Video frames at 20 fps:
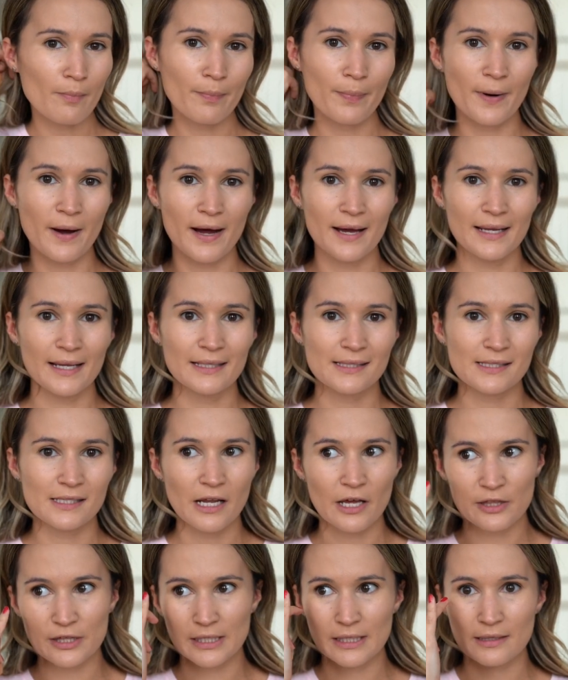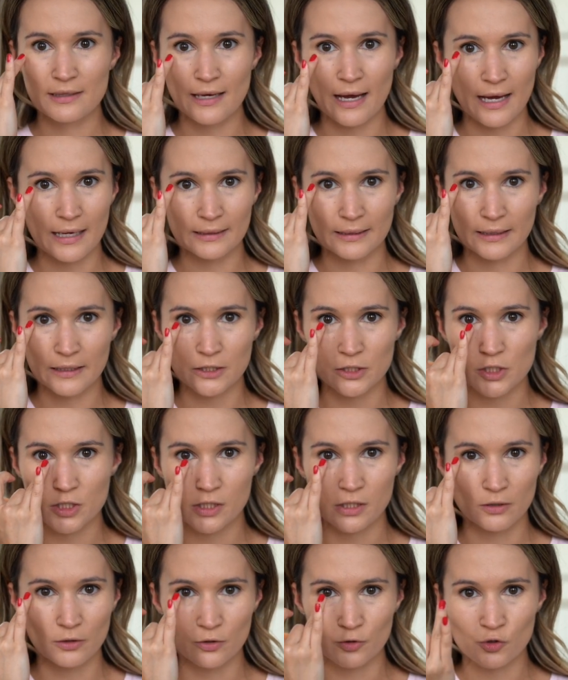but it's nothing that like
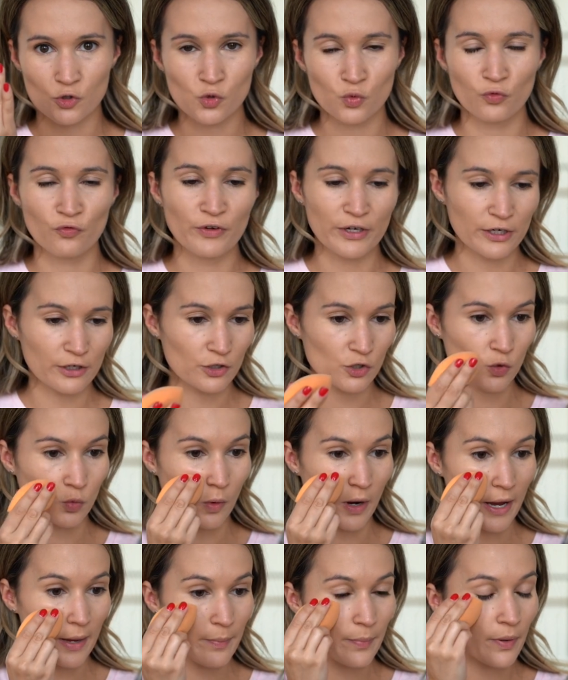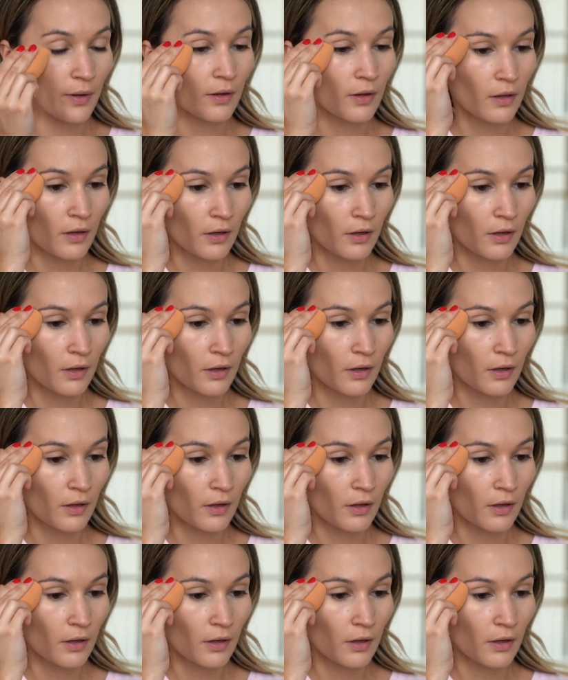just a little finger swipe